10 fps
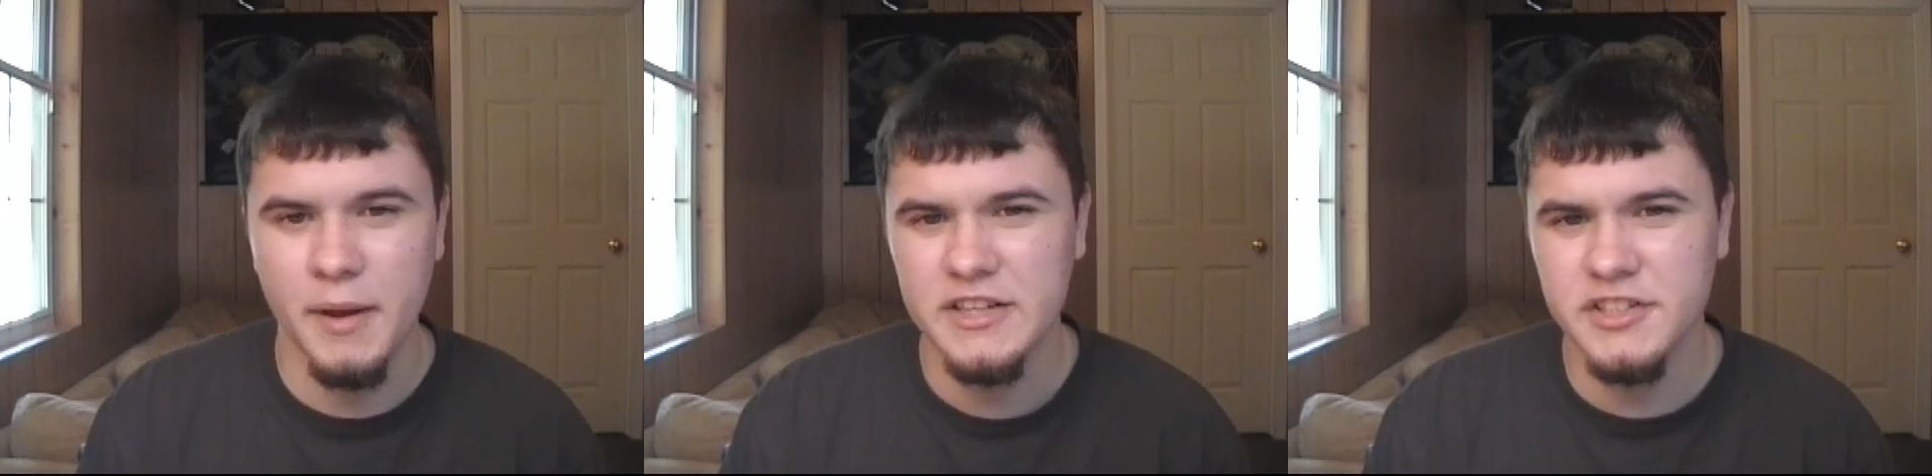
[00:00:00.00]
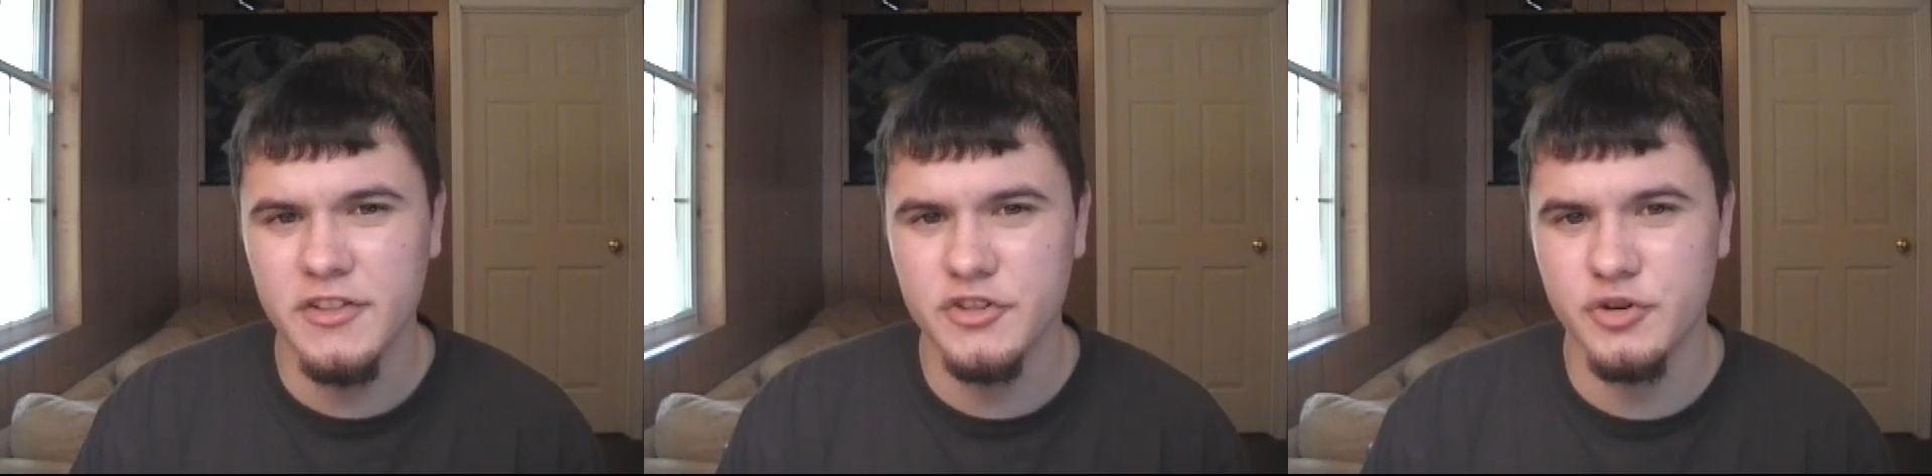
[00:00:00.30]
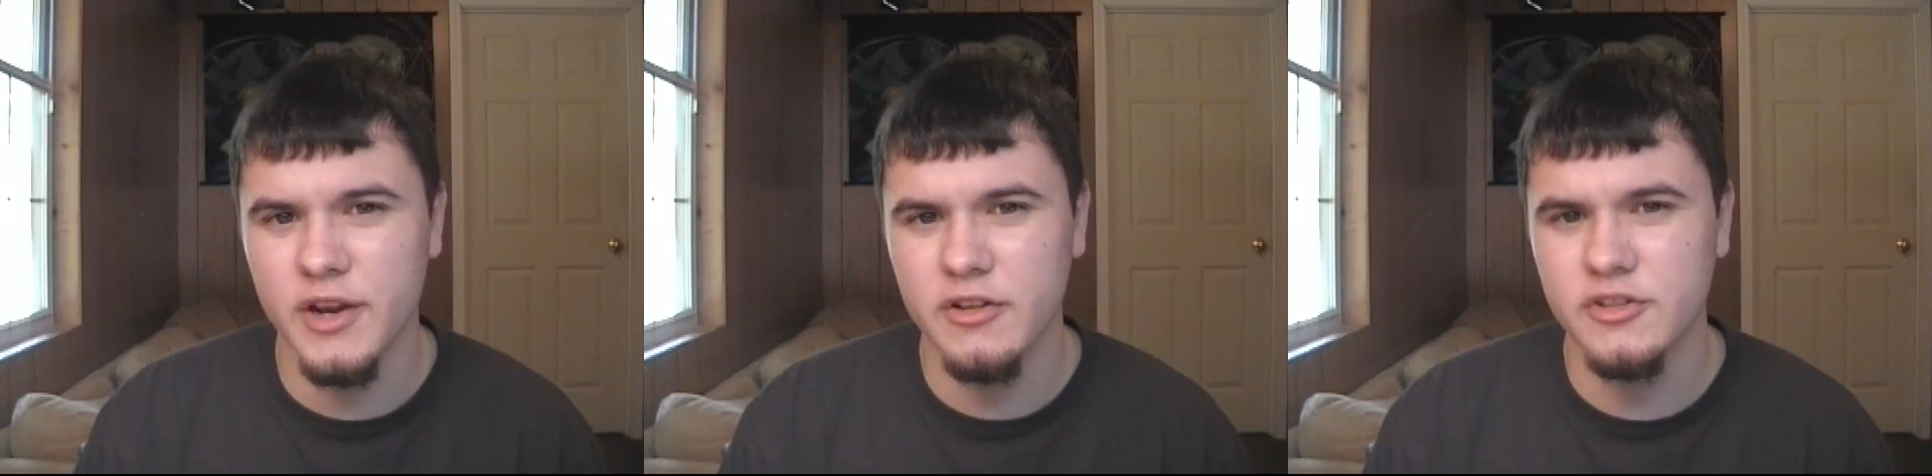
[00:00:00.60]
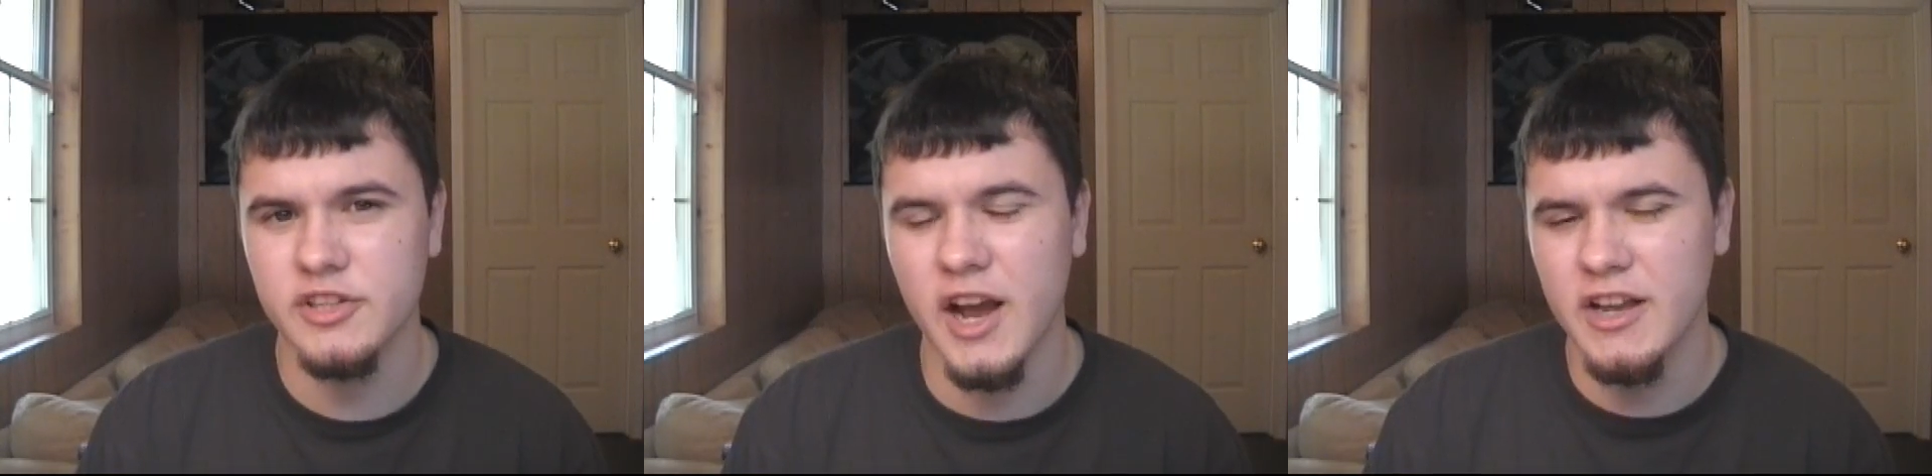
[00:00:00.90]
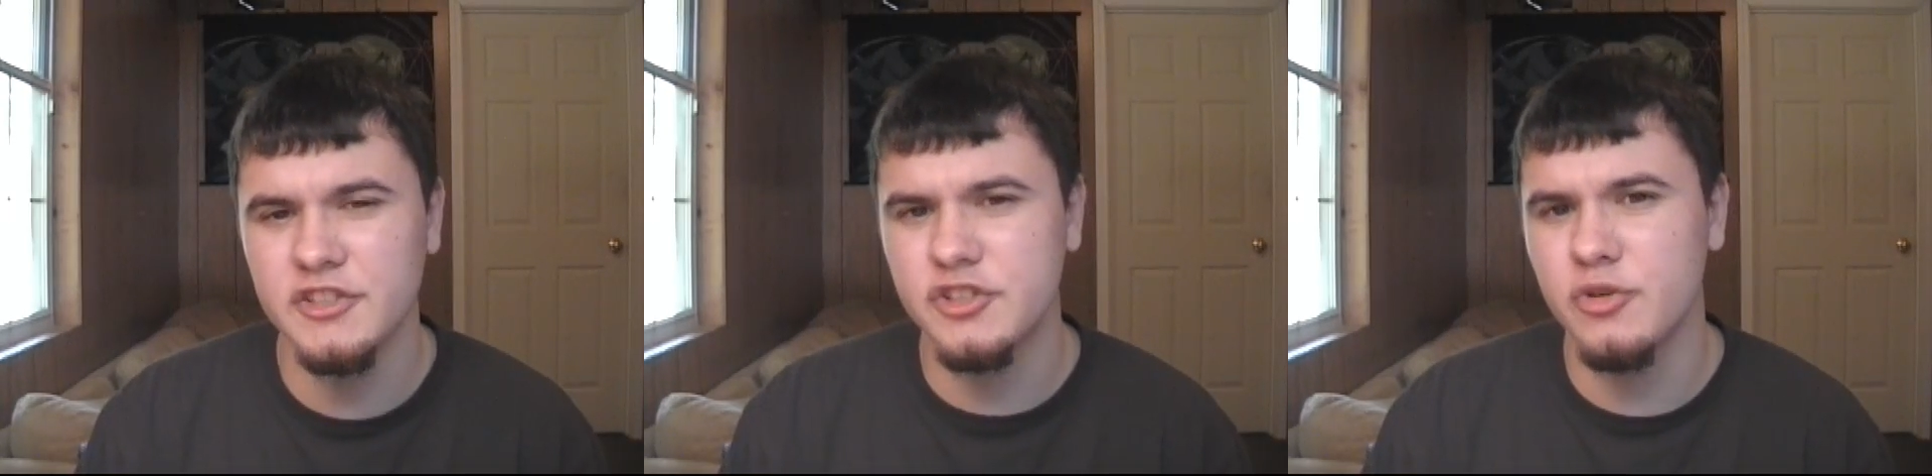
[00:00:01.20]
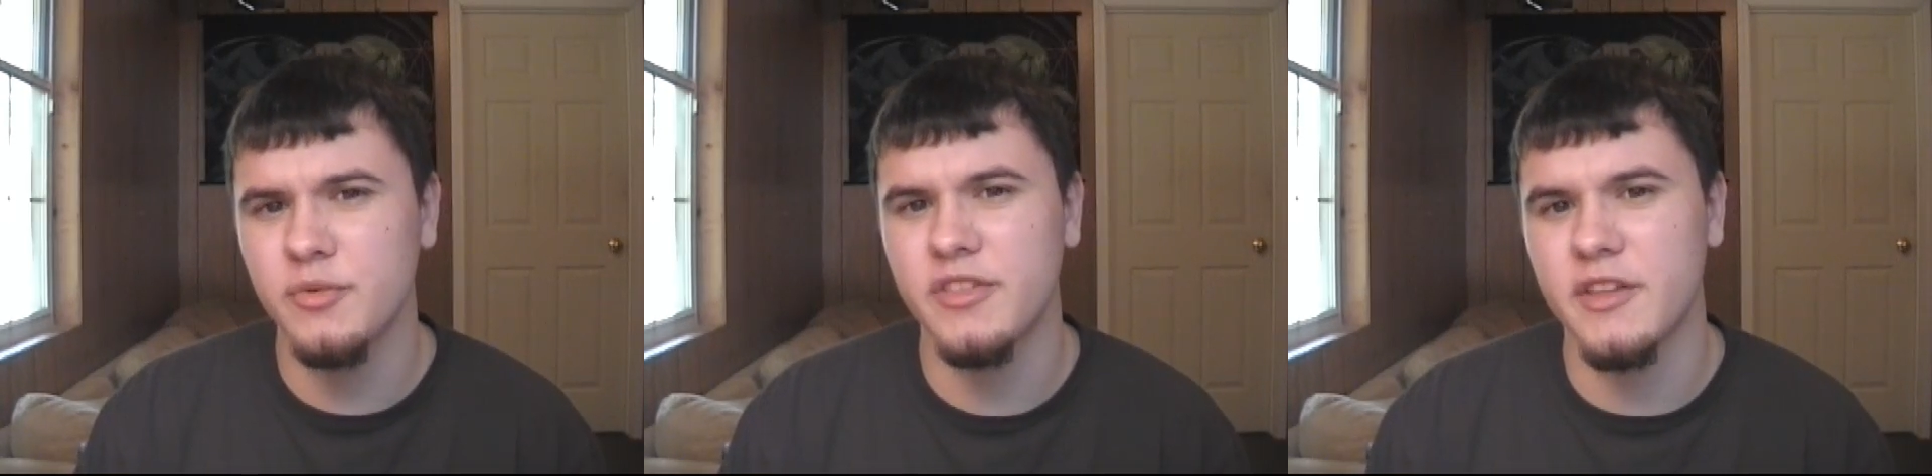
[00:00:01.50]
Based on the trailers, I assumed